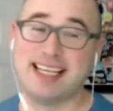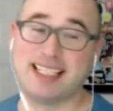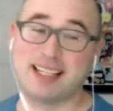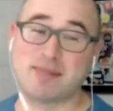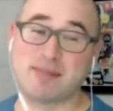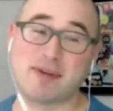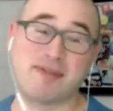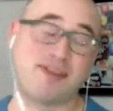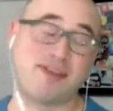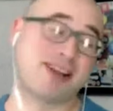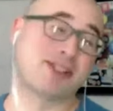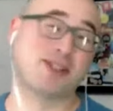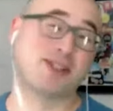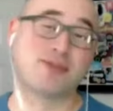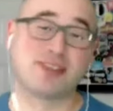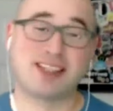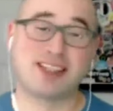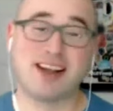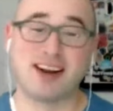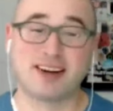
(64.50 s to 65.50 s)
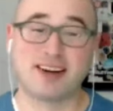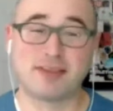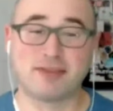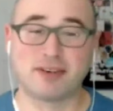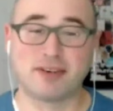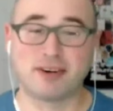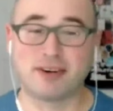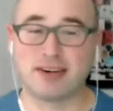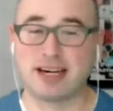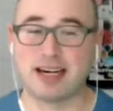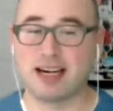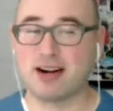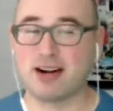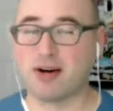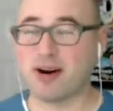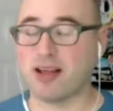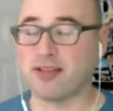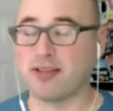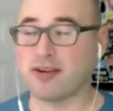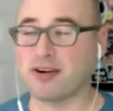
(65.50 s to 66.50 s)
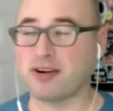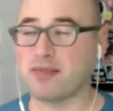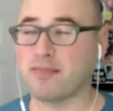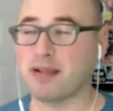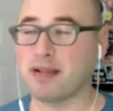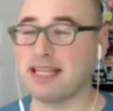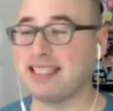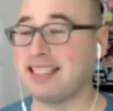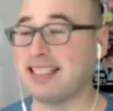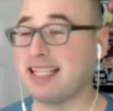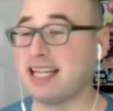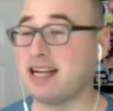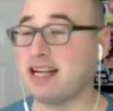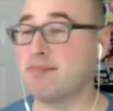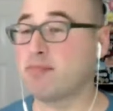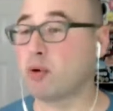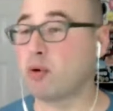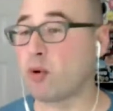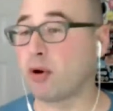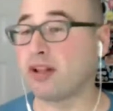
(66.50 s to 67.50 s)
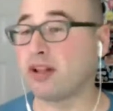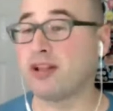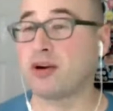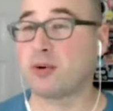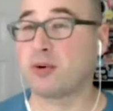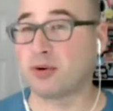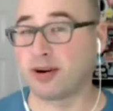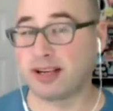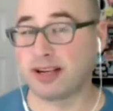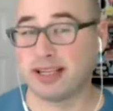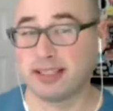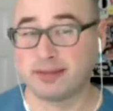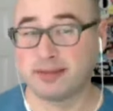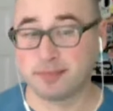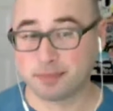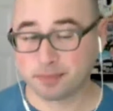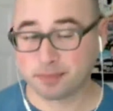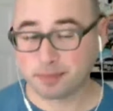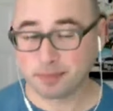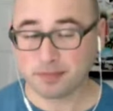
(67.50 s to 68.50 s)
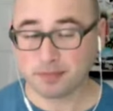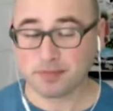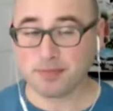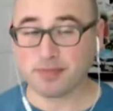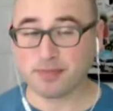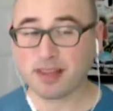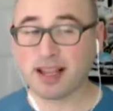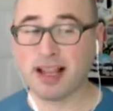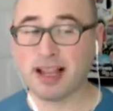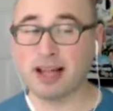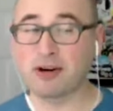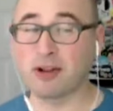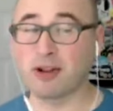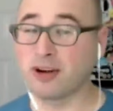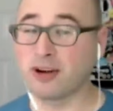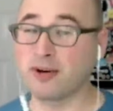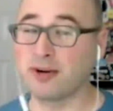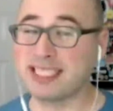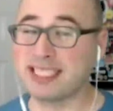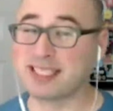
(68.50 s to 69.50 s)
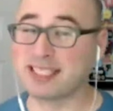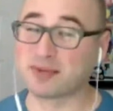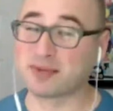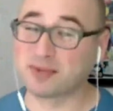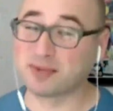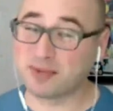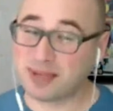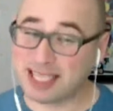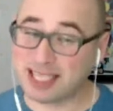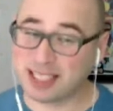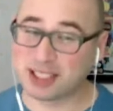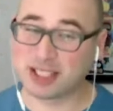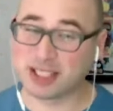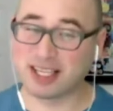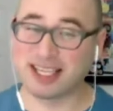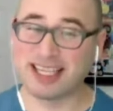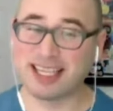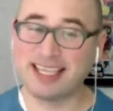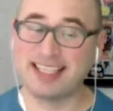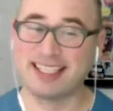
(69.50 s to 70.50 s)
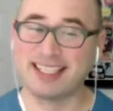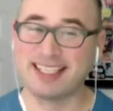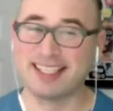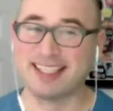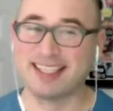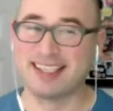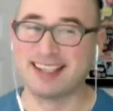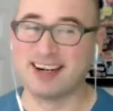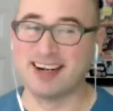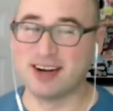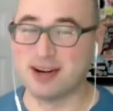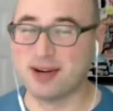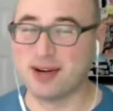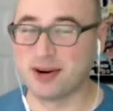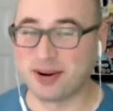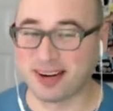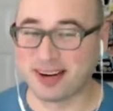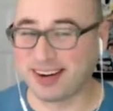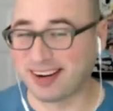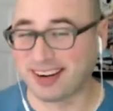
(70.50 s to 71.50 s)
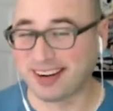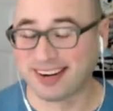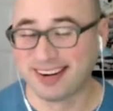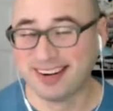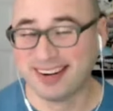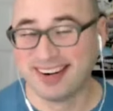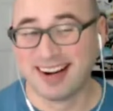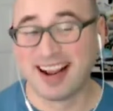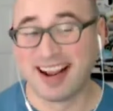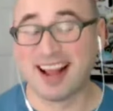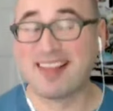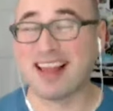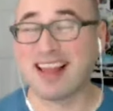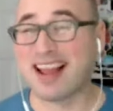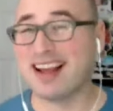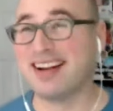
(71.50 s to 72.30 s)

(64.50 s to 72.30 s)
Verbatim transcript: he's a professional photographer and an author based in Portland, Oregon. And although he's originally a New Yorker, Brooklyn. and